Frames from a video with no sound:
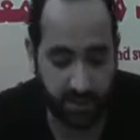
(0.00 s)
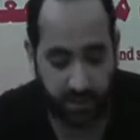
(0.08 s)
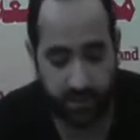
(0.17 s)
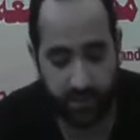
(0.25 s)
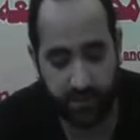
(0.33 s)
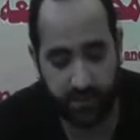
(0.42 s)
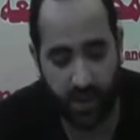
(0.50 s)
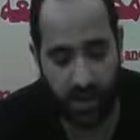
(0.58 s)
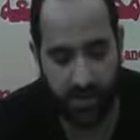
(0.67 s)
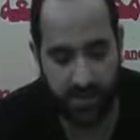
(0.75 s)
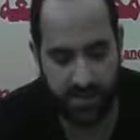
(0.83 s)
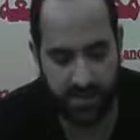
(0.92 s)
Prophet
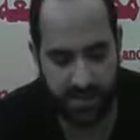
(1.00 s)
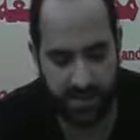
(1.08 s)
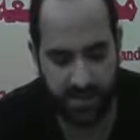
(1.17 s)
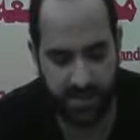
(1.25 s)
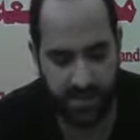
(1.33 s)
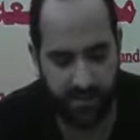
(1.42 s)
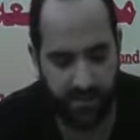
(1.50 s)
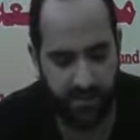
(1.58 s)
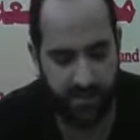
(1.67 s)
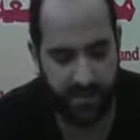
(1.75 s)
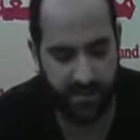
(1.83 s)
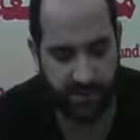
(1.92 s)
Muhammad is his slave and
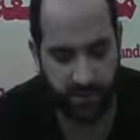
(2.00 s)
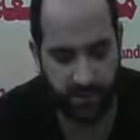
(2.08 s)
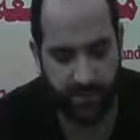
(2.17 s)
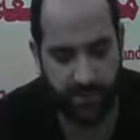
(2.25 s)
messenger.